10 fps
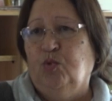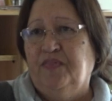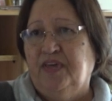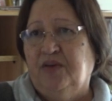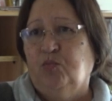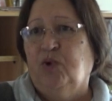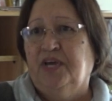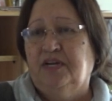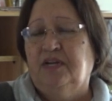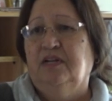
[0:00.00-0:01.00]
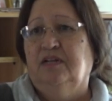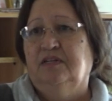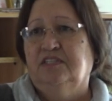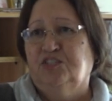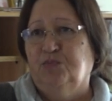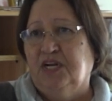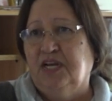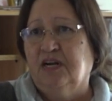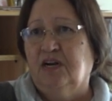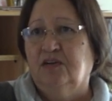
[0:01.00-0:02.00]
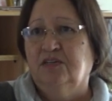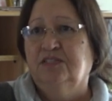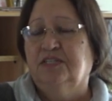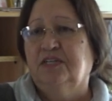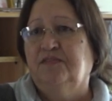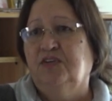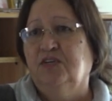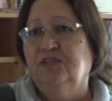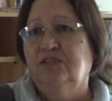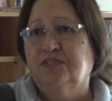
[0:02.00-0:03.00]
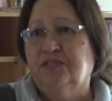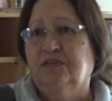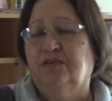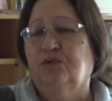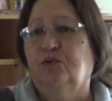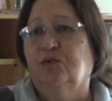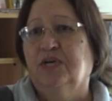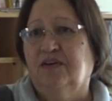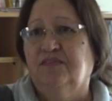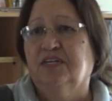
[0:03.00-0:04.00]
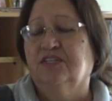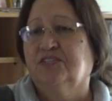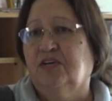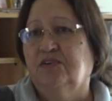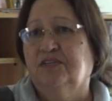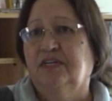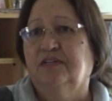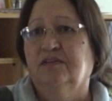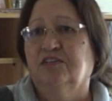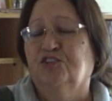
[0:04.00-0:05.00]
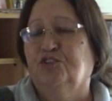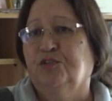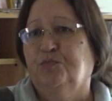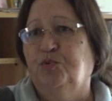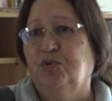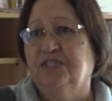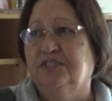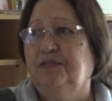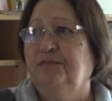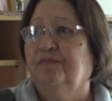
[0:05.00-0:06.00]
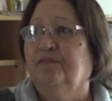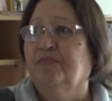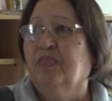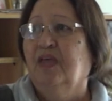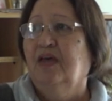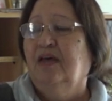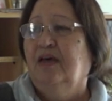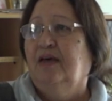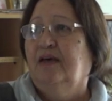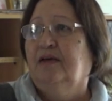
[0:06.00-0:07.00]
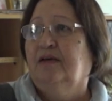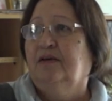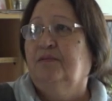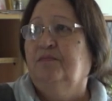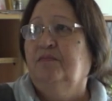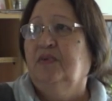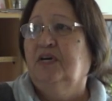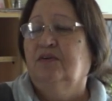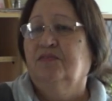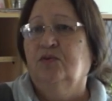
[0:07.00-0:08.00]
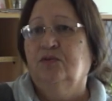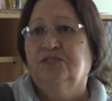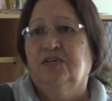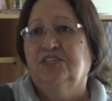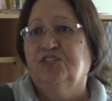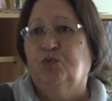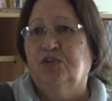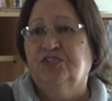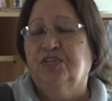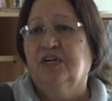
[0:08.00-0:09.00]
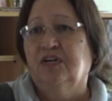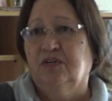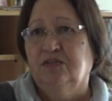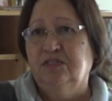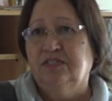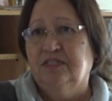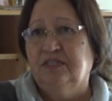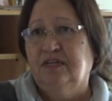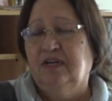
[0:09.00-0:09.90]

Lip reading: with their wet, smelly clothes that they've used, all covered and soaked in the poison. And of course, I used to wash their clothes.